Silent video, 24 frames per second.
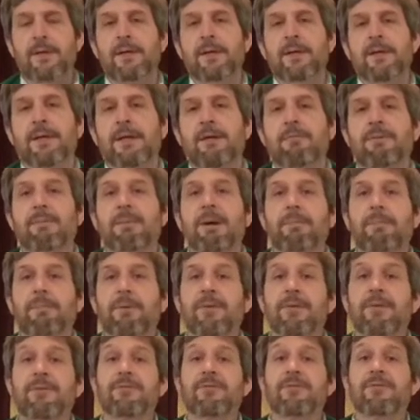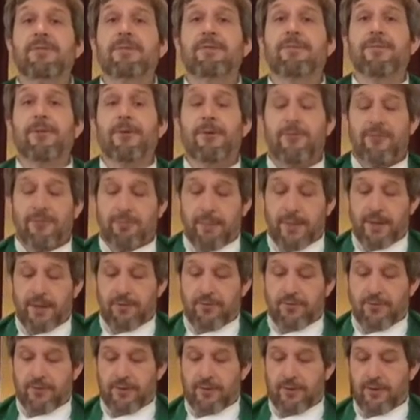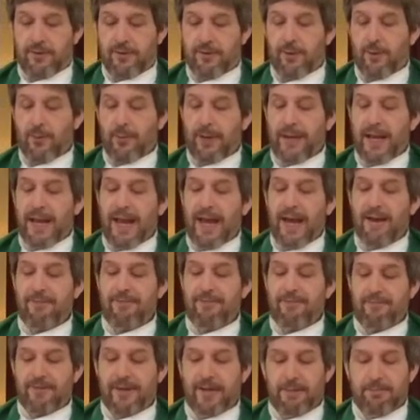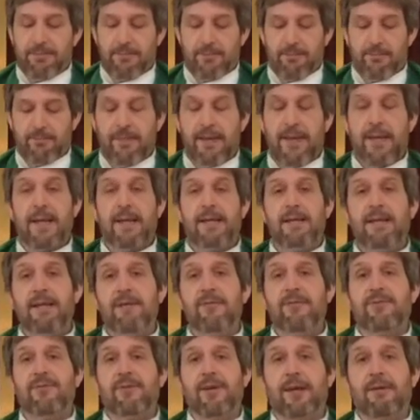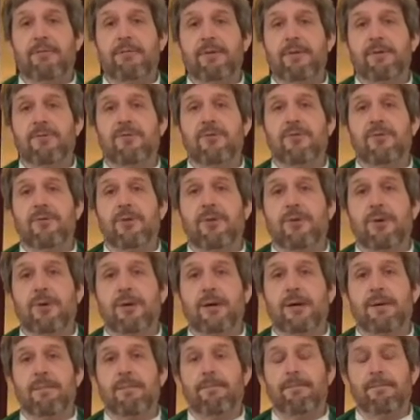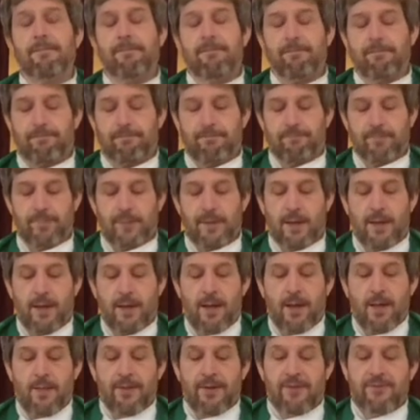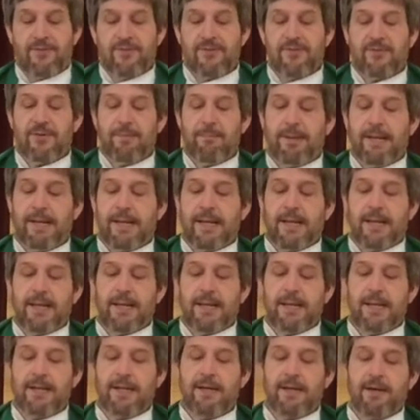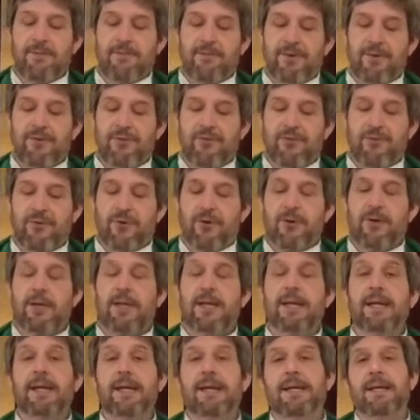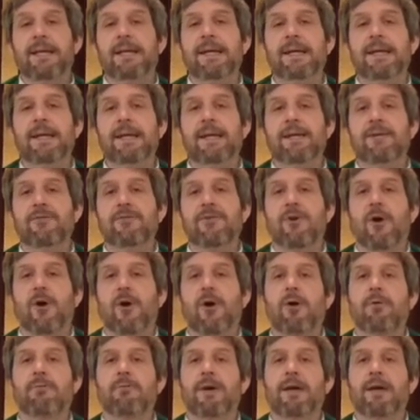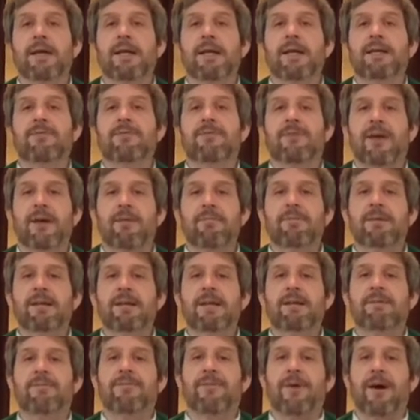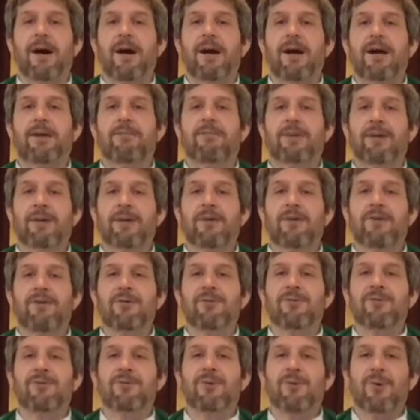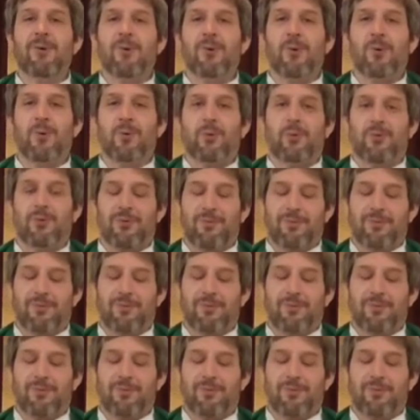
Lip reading: Now remember, this is the first mention we have of Abram and his sacred story. This is the beginning of his journey, and he is already 75 years old.